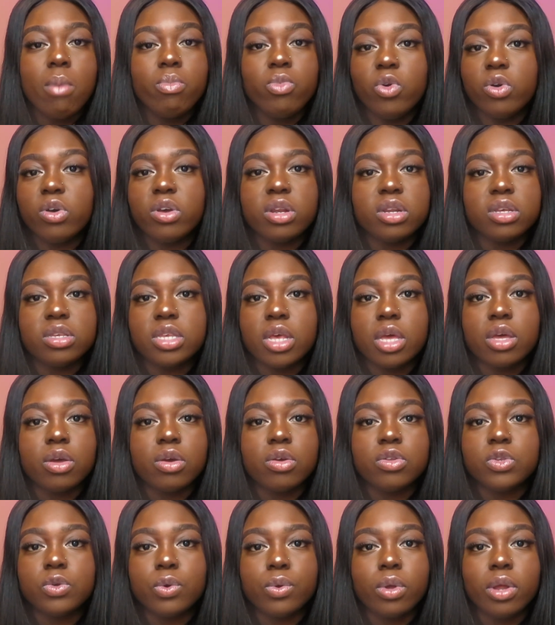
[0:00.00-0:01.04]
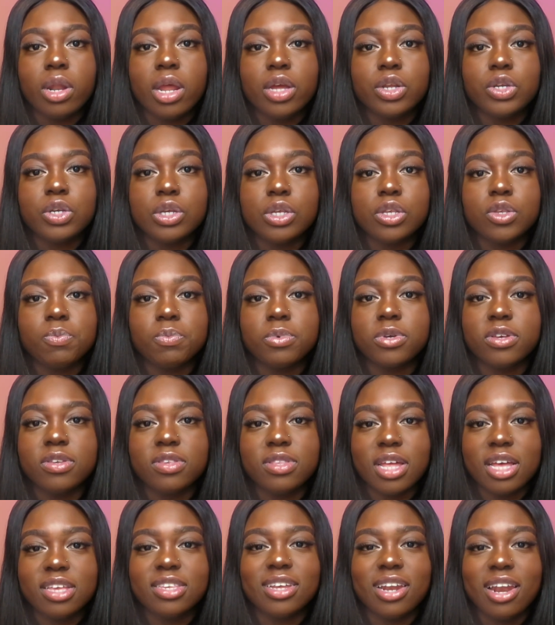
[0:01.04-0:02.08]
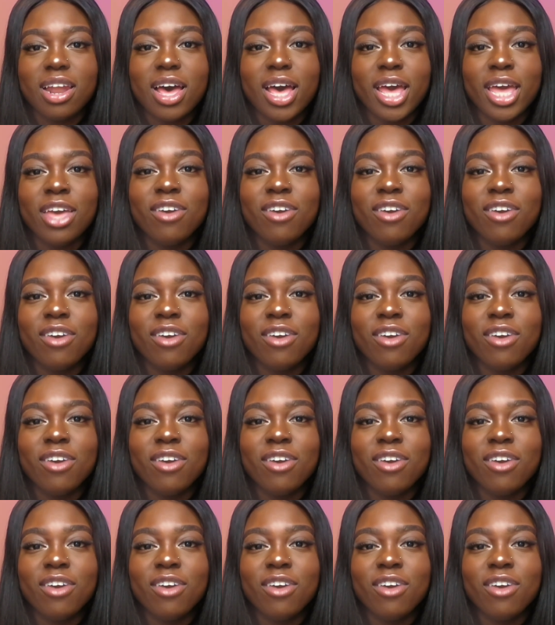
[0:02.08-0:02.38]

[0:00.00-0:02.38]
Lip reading: not gonna say go to all your lectures, because that's a lie.